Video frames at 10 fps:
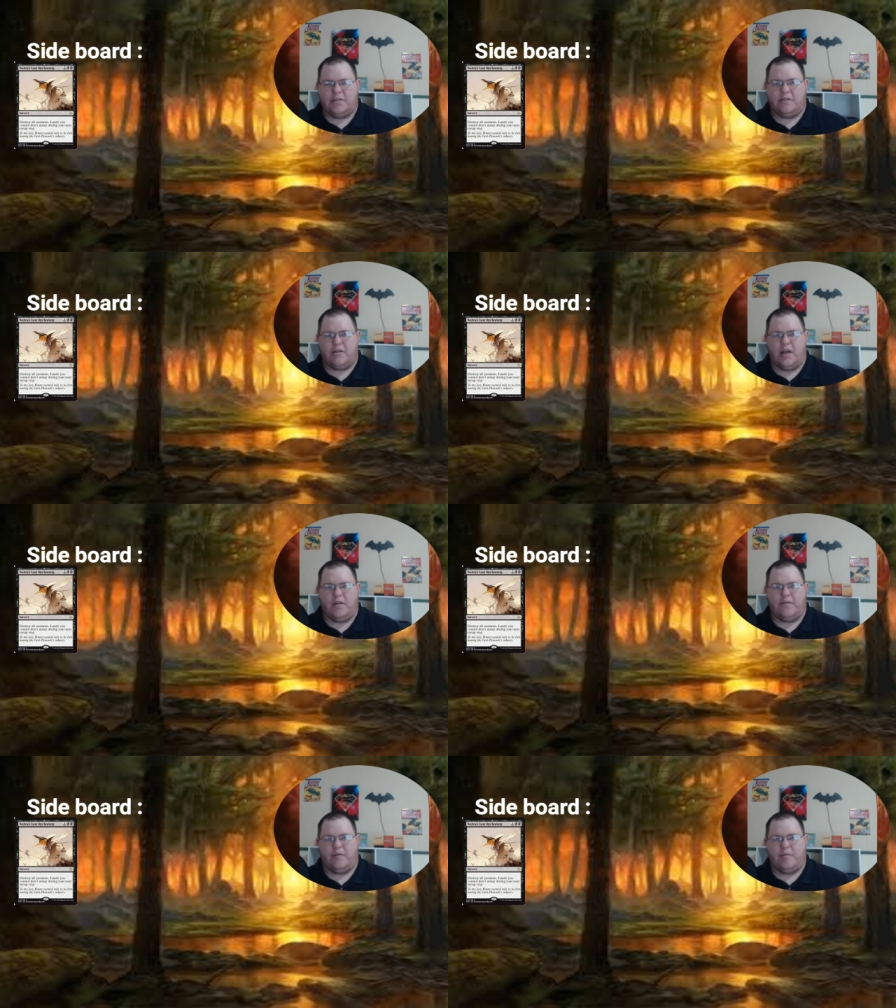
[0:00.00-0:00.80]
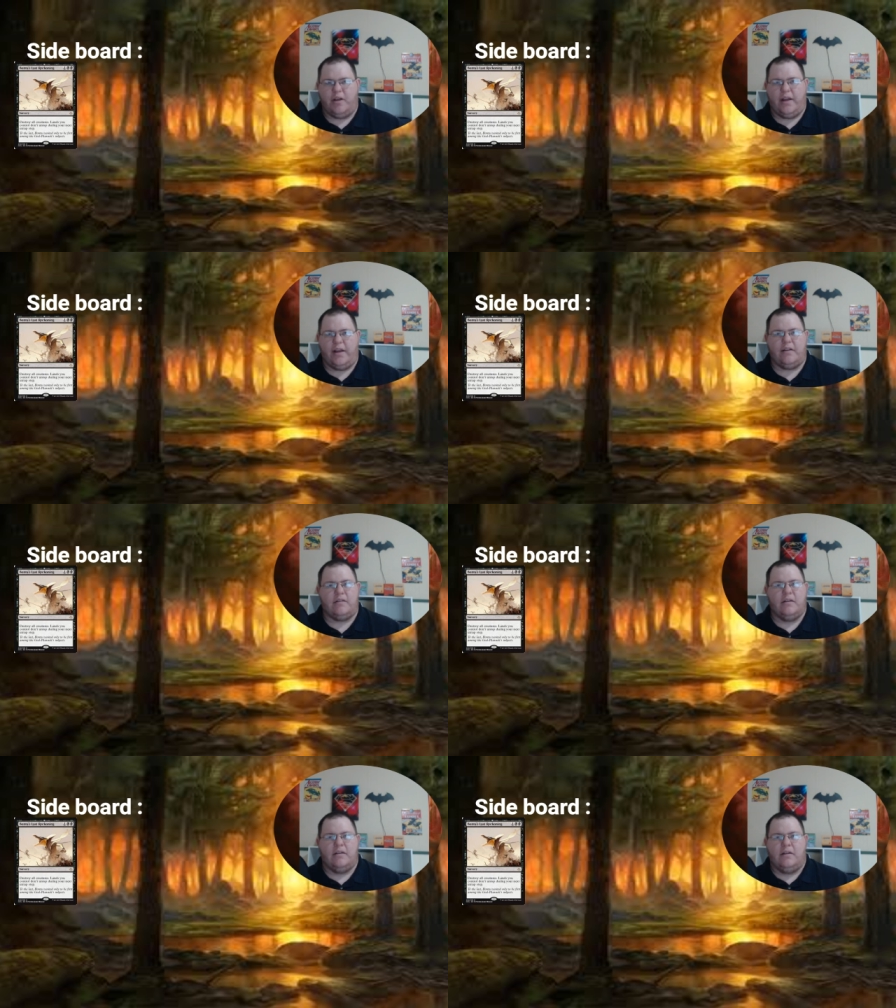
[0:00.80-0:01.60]
They'll come in if we're playing
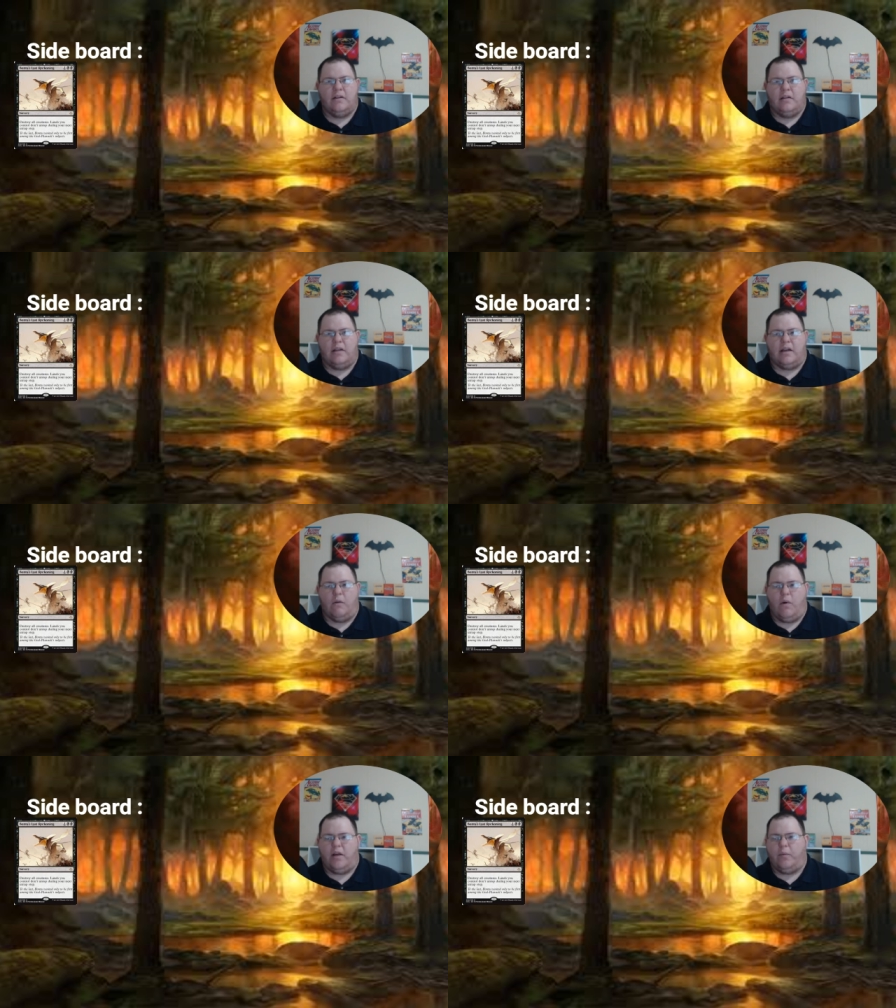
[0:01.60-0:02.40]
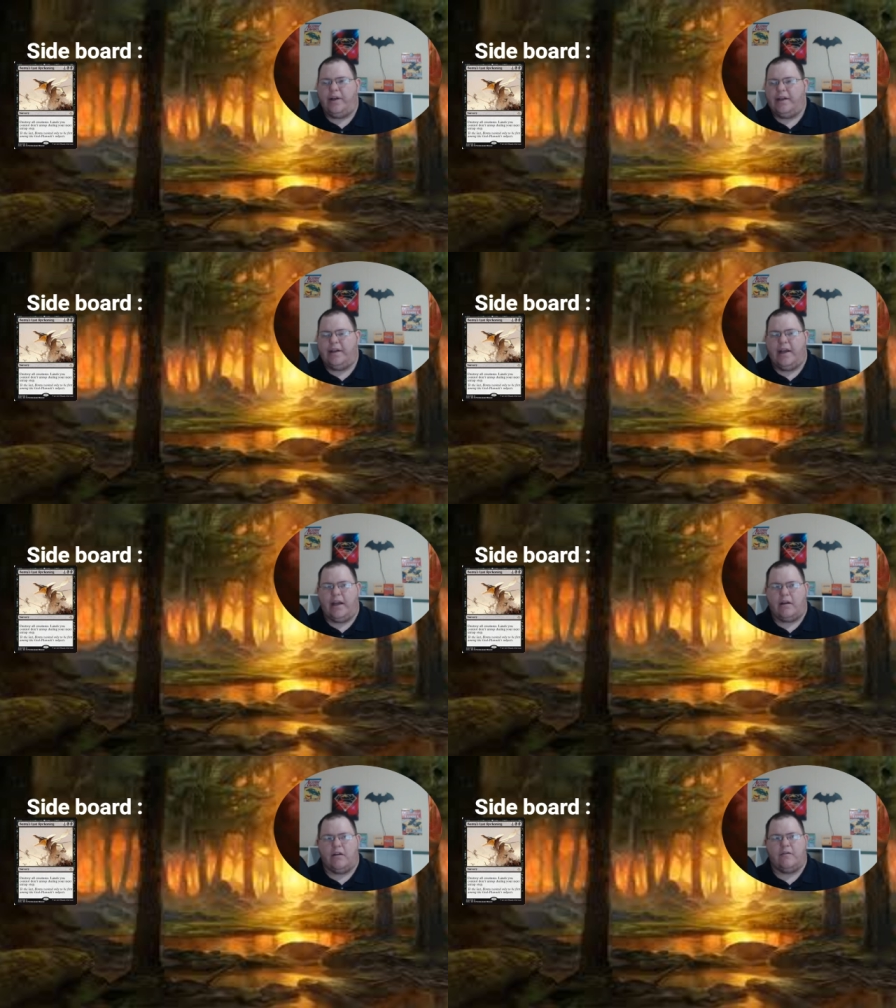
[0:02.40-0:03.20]
like a white weenie
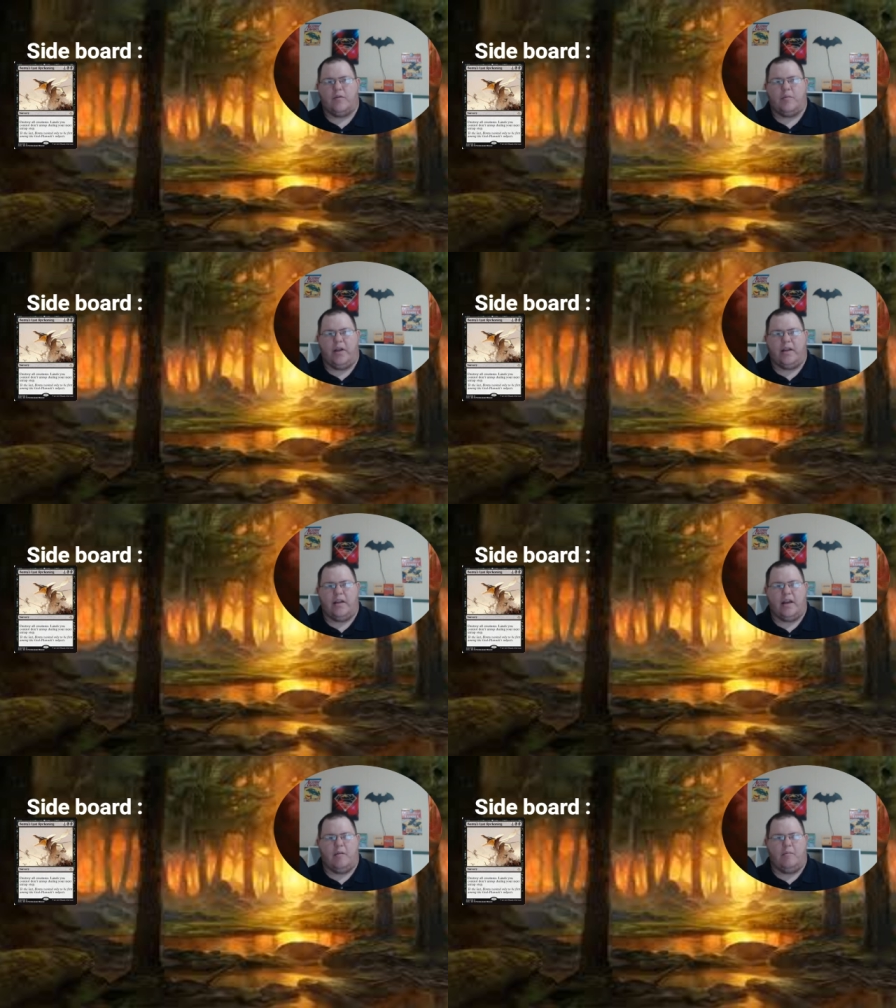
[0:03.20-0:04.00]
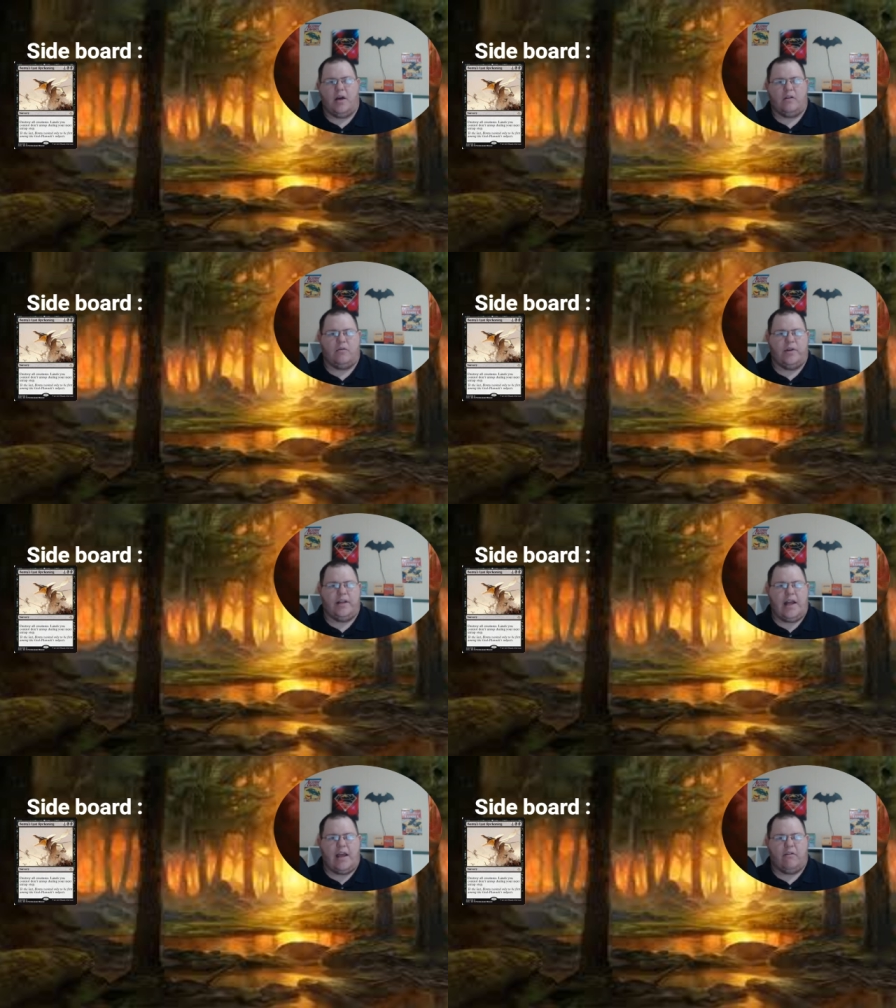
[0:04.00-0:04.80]
deck, or if we're playing like a mono red
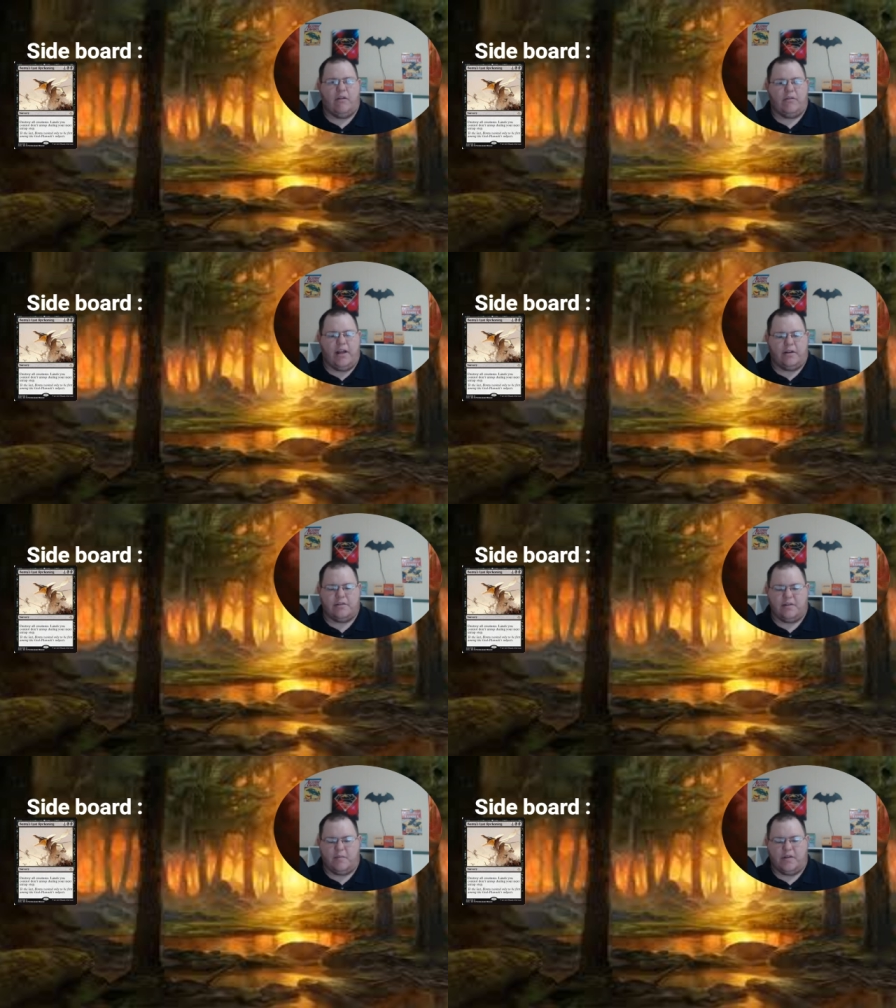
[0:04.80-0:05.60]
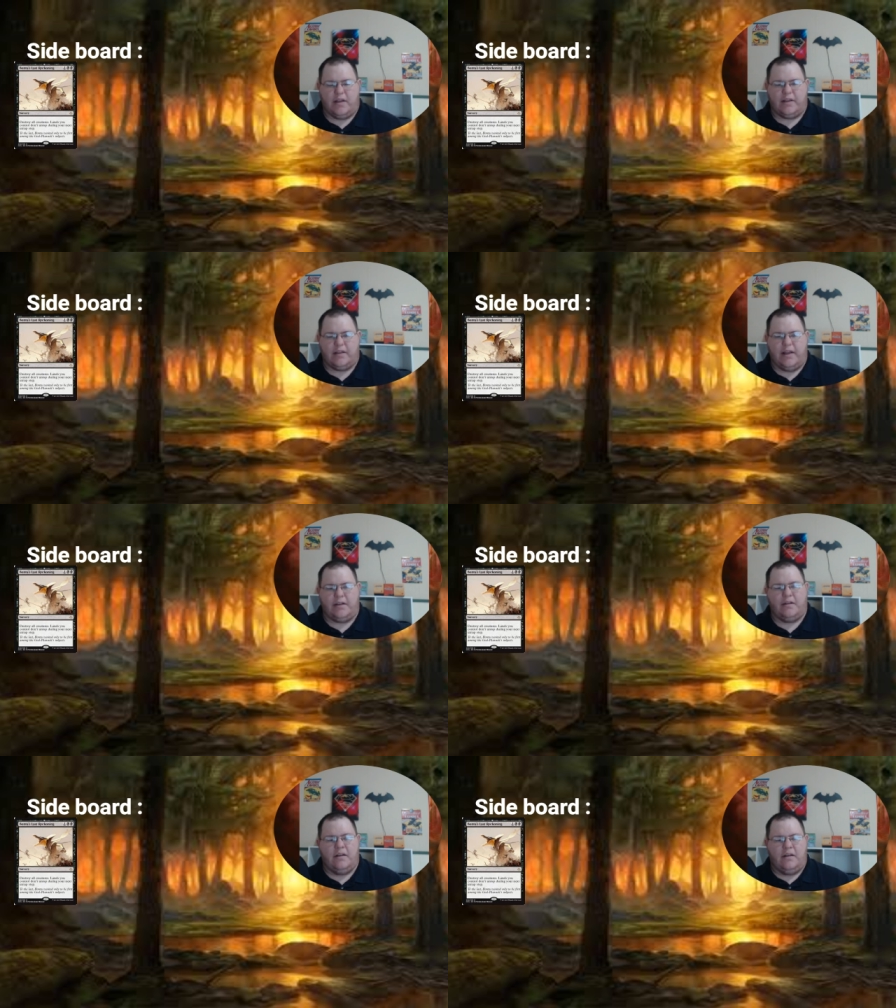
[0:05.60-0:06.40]
aggro deck or something like that.
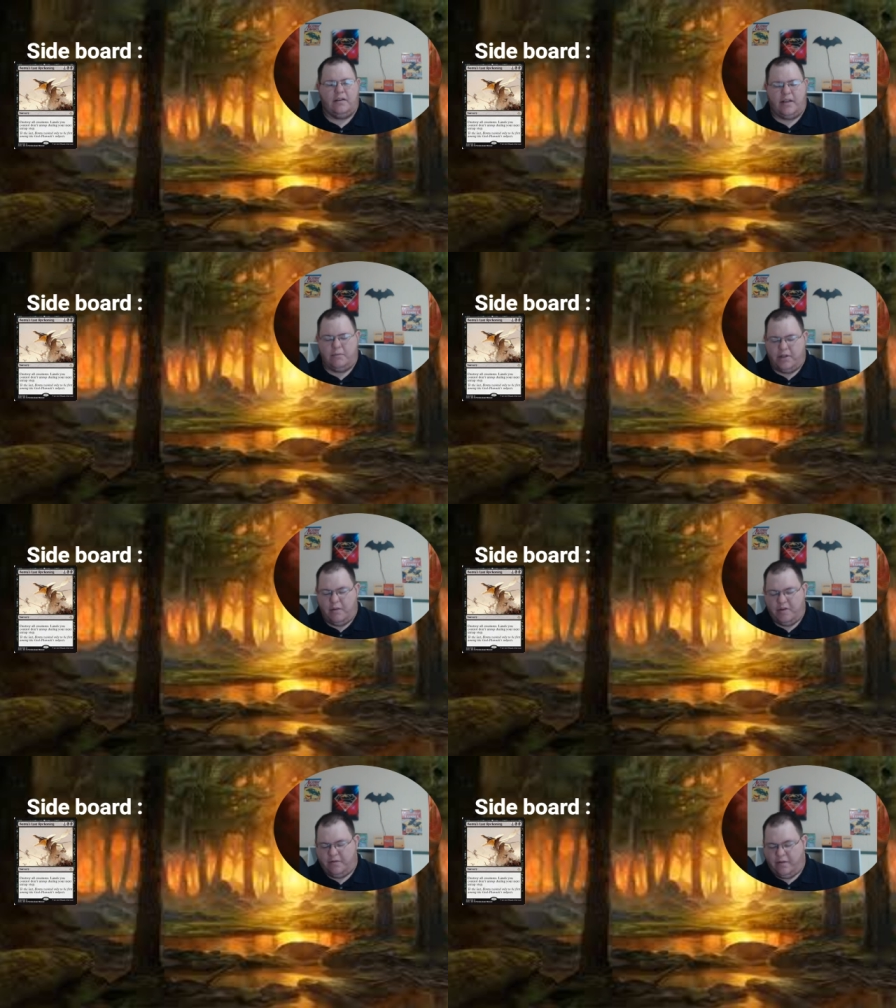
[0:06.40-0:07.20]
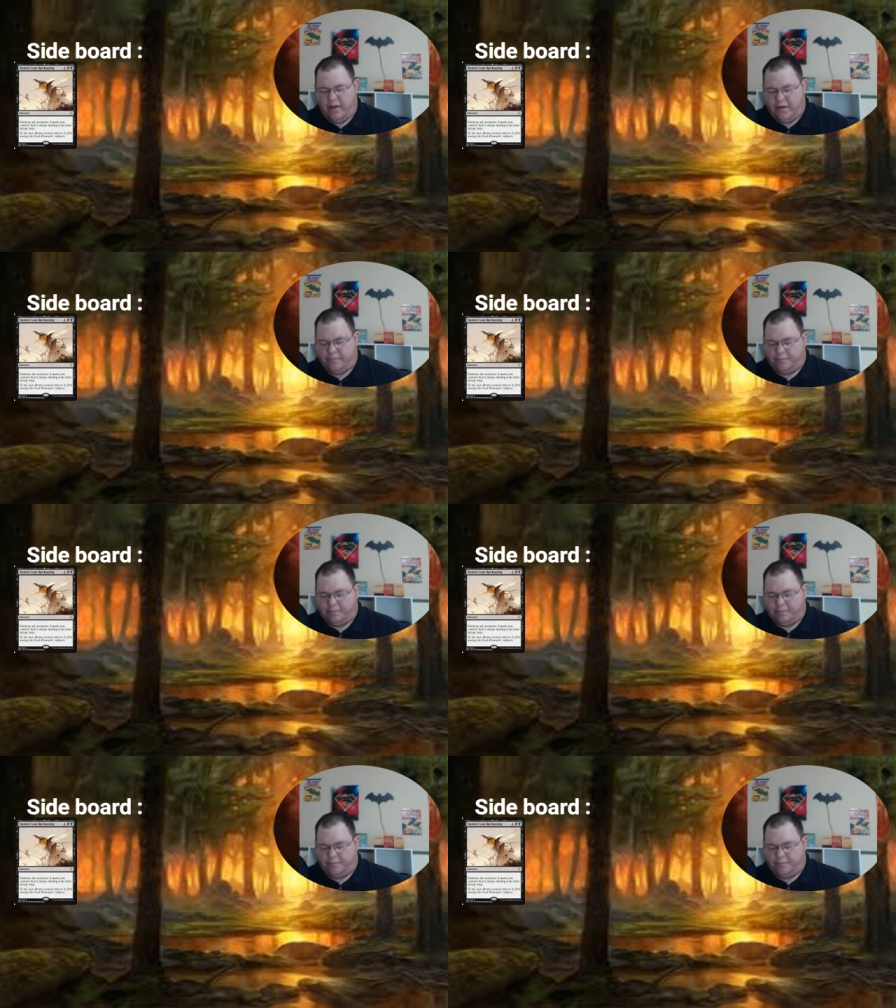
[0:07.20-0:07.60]
They would come in for that.